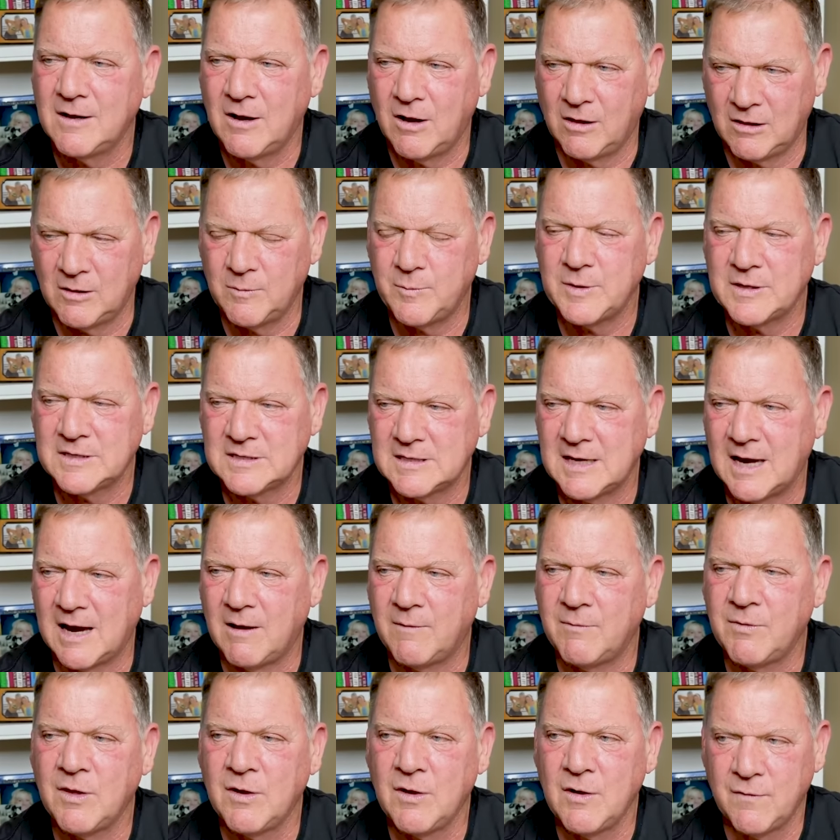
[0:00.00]
Olympic
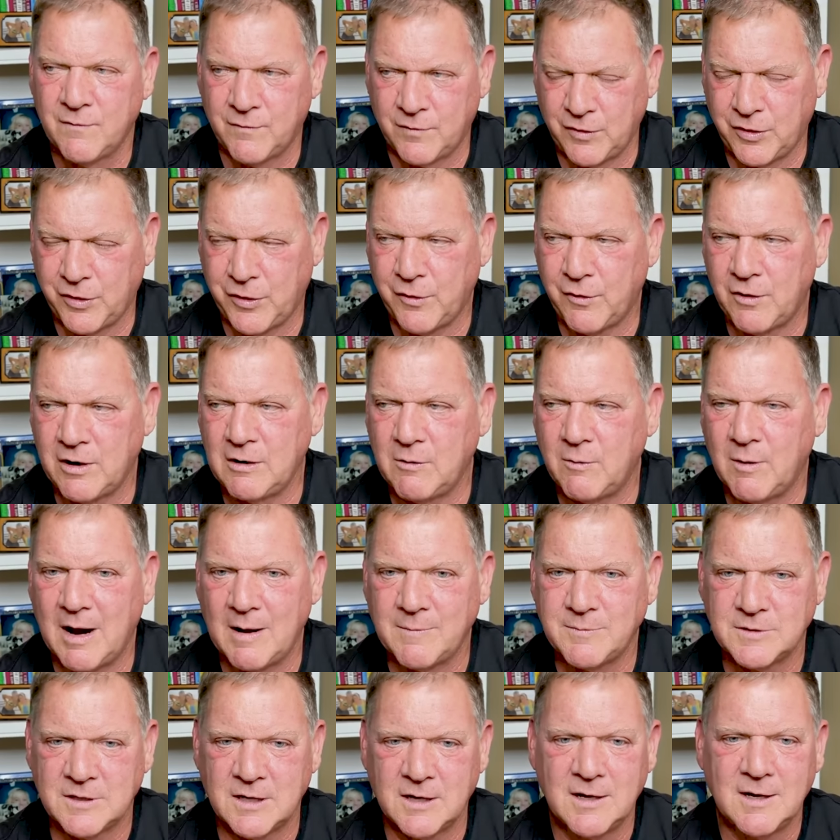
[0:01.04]
style, for 30
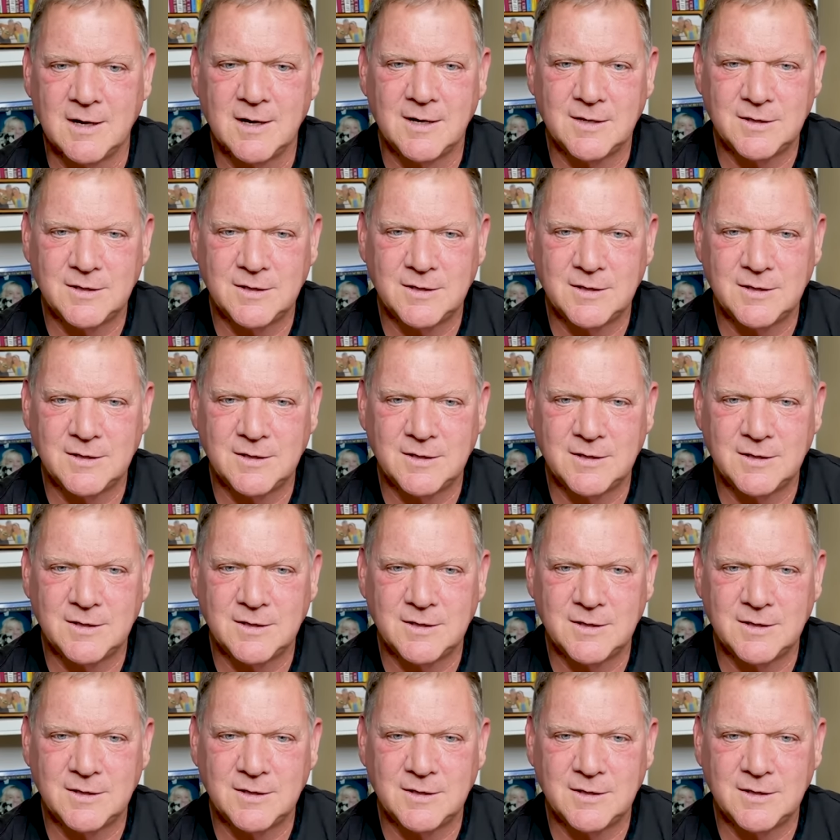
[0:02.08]
reps,